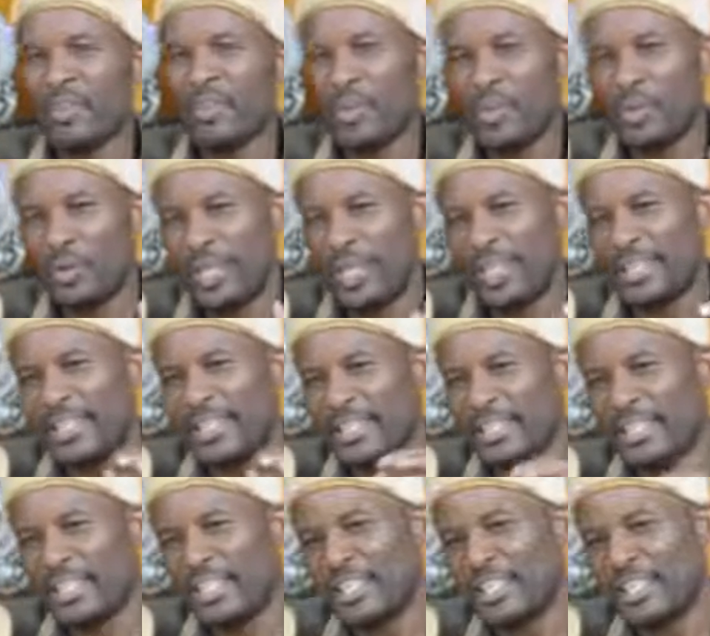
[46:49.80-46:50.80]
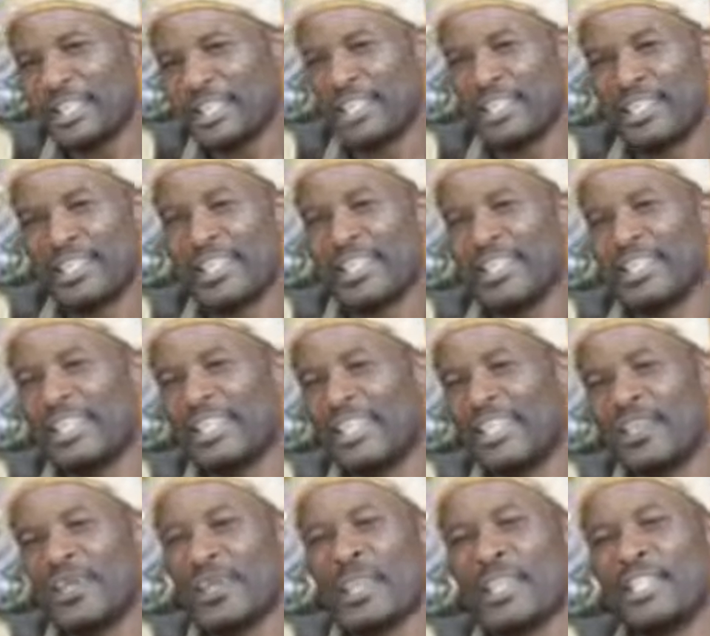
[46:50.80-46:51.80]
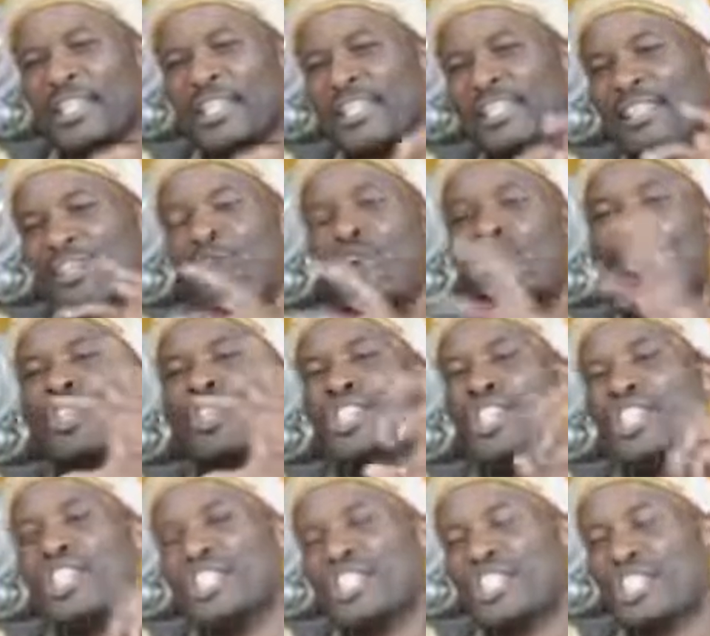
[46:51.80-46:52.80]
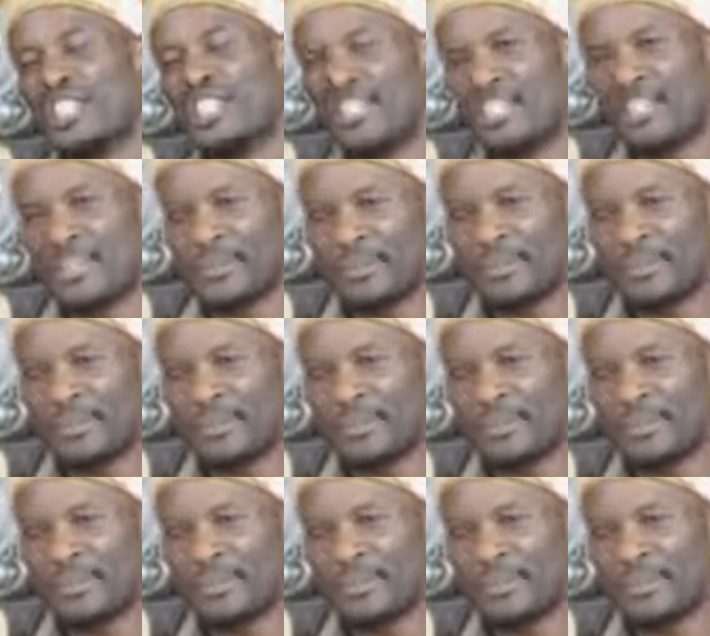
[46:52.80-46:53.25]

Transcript: United Nations is saying they're uniting all the nations,